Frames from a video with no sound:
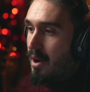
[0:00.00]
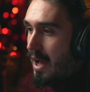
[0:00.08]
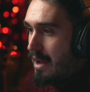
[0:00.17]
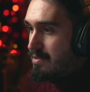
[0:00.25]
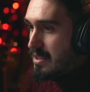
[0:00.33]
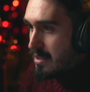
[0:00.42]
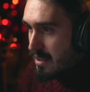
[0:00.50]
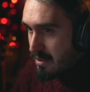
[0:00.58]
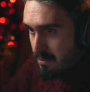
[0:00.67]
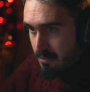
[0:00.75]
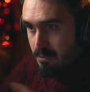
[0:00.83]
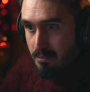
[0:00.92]

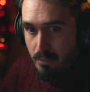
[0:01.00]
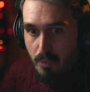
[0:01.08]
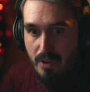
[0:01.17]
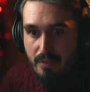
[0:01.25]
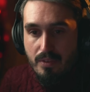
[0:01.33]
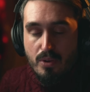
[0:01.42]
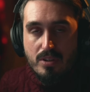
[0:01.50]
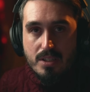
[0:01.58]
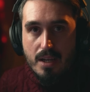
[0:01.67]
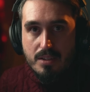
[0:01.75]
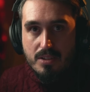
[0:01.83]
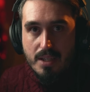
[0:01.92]
Everything we've looked
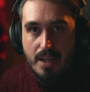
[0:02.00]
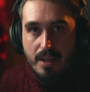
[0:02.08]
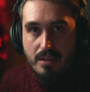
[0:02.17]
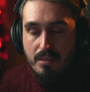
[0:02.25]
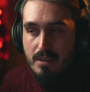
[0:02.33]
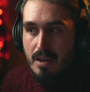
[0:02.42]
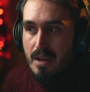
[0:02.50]
at today